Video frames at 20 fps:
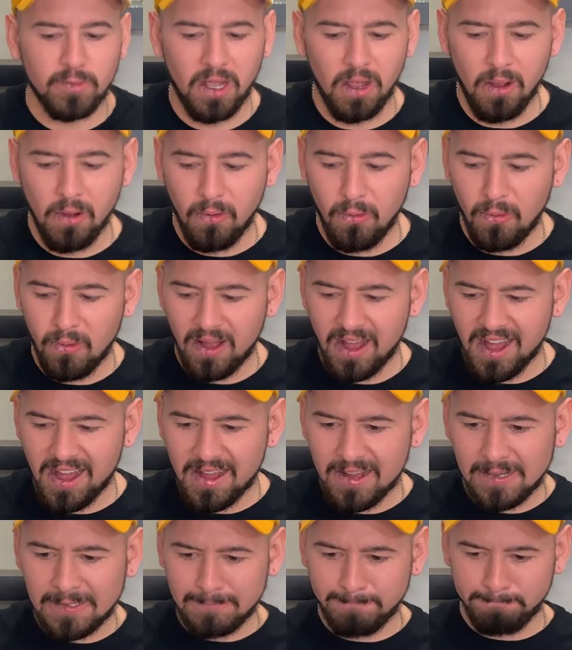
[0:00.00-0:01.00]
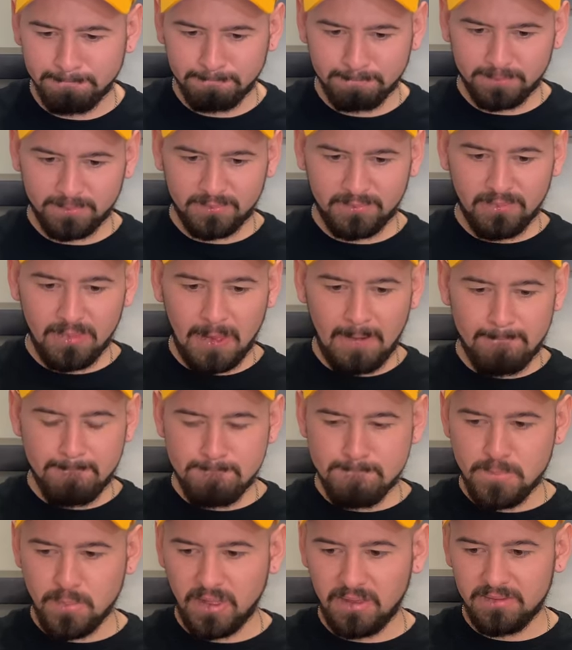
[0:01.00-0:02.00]
Oh, wow.
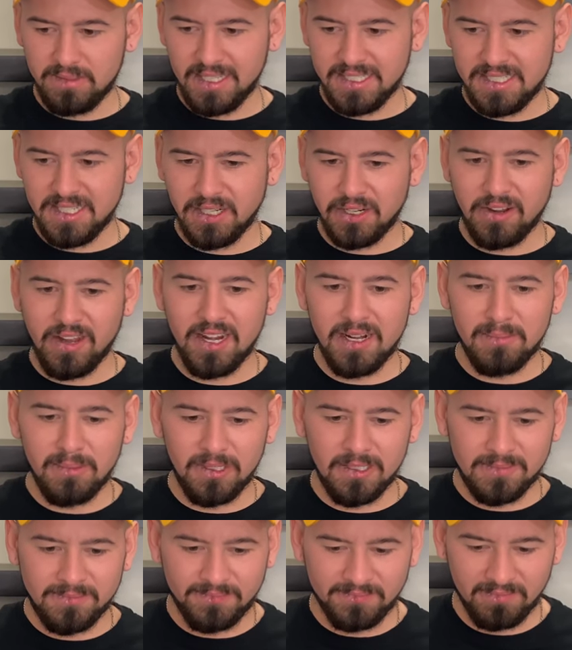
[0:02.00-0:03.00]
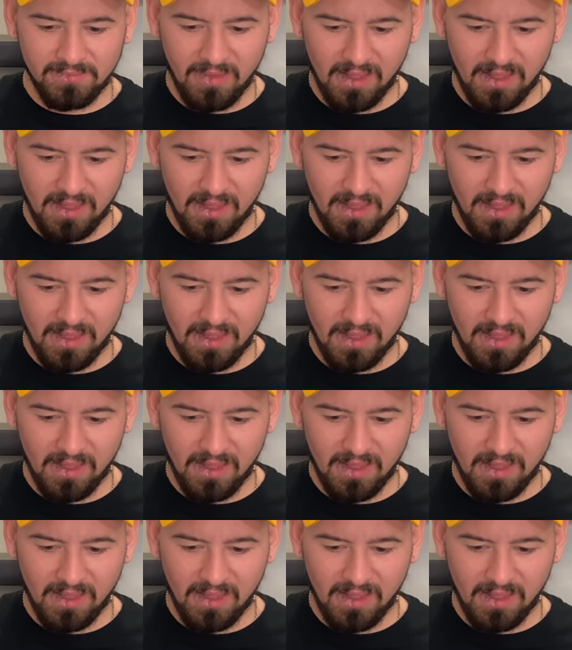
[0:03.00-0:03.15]
That's incredible.